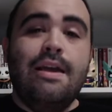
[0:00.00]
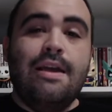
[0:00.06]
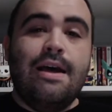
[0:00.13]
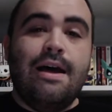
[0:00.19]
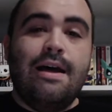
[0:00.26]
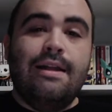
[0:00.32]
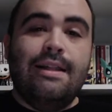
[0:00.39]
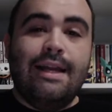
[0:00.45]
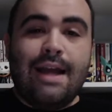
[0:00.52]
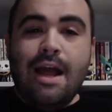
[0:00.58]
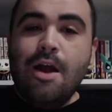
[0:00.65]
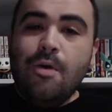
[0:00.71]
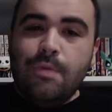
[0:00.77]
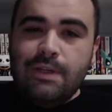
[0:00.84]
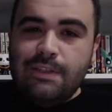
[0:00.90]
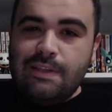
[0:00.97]
Uh, like I
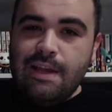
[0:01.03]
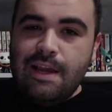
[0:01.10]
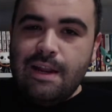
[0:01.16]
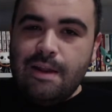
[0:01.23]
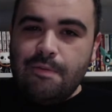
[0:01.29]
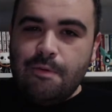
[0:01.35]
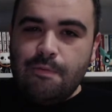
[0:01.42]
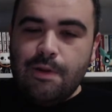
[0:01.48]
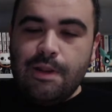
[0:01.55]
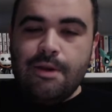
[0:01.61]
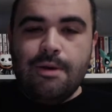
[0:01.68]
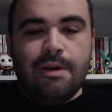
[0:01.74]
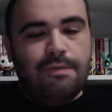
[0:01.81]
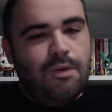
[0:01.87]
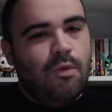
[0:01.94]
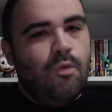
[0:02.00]
always say in every video,
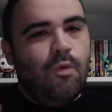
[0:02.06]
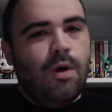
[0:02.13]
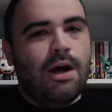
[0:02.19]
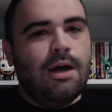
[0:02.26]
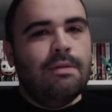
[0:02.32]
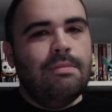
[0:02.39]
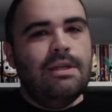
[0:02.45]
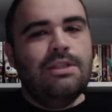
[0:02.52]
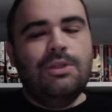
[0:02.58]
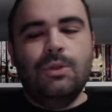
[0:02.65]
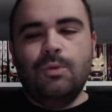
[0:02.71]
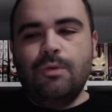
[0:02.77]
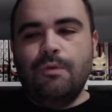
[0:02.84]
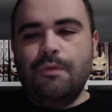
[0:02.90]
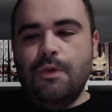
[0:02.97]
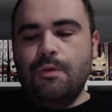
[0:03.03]
if you want me to
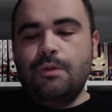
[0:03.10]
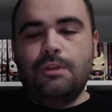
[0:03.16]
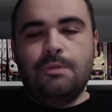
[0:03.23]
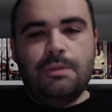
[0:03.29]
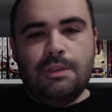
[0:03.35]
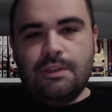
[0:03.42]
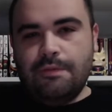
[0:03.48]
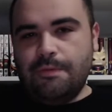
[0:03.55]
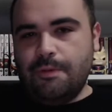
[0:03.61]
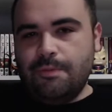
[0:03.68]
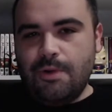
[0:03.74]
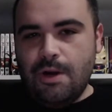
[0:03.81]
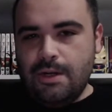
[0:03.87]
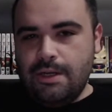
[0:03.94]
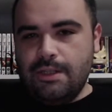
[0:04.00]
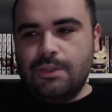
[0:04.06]
review a specific
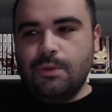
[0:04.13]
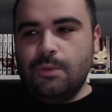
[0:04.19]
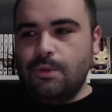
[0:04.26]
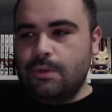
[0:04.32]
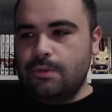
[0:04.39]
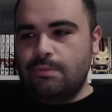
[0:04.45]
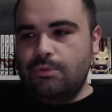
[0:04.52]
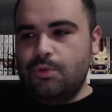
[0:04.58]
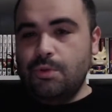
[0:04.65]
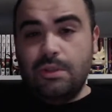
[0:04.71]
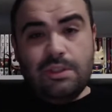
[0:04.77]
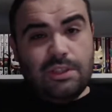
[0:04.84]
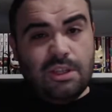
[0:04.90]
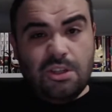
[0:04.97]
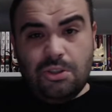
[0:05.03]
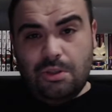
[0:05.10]
product or do a
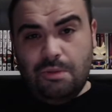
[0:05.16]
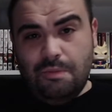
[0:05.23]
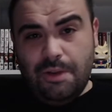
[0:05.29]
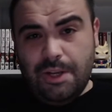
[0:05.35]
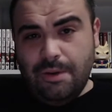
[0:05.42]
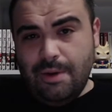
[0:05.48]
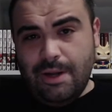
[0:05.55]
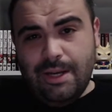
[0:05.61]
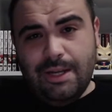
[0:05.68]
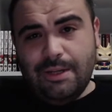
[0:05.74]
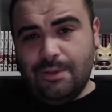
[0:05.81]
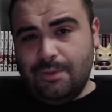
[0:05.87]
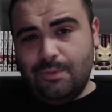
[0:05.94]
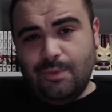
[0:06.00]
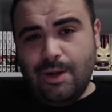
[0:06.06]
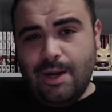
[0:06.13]
discussion video on it
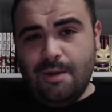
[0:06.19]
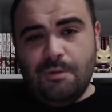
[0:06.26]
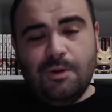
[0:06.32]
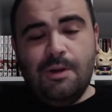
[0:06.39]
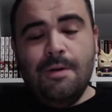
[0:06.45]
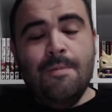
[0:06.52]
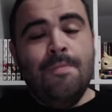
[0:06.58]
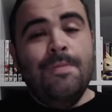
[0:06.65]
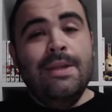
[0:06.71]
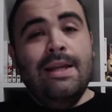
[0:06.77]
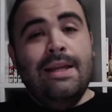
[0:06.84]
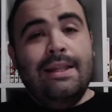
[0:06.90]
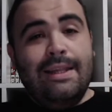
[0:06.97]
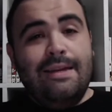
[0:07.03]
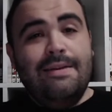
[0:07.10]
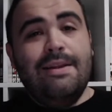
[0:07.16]
or whatever,
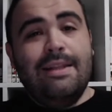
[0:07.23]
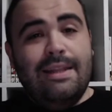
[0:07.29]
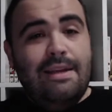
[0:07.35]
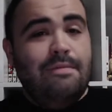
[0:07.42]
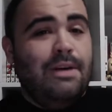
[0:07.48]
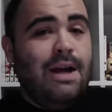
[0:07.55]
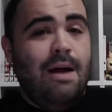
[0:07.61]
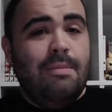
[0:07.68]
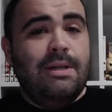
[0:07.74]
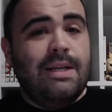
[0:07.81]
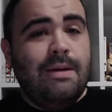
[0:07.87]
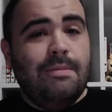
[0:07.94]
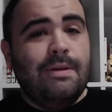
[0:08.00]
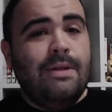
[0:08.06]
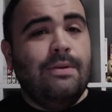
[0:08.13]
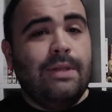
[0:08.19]
leave a comment
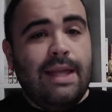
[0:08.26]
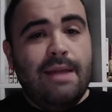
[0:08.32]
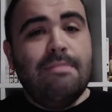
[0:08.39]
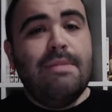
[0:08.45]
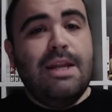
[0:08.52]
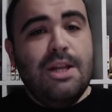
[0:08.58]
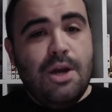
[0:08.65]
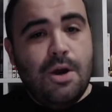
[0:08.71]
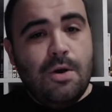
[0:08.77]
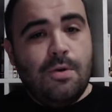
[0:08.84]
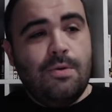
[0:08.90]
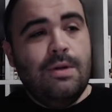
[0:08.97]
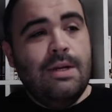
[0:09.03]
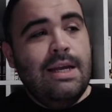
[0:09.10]
down below, let me know,